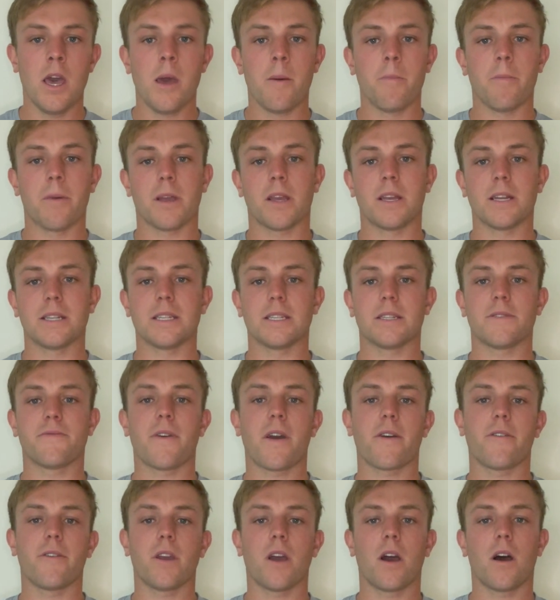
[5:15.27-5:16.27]
because it's
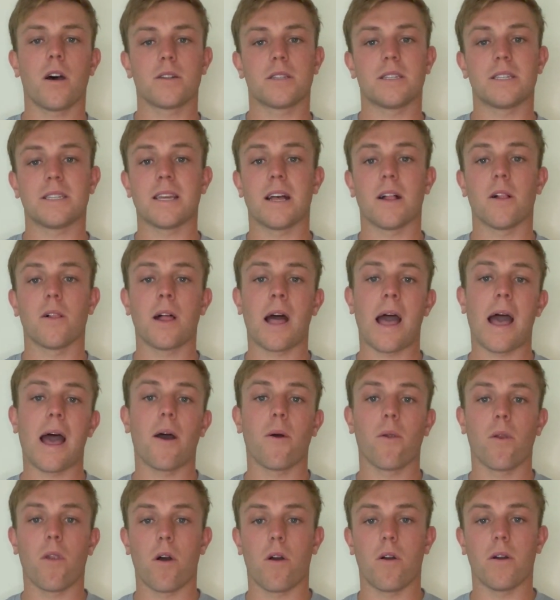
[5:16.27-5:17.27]
very hard to tell how
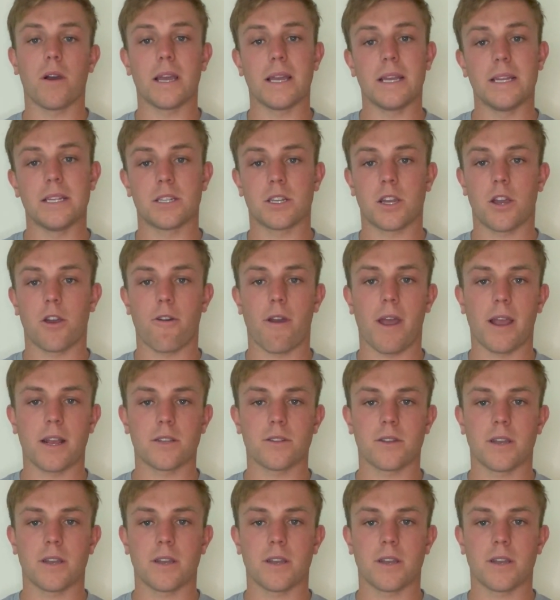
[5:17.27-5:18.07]
long is correct.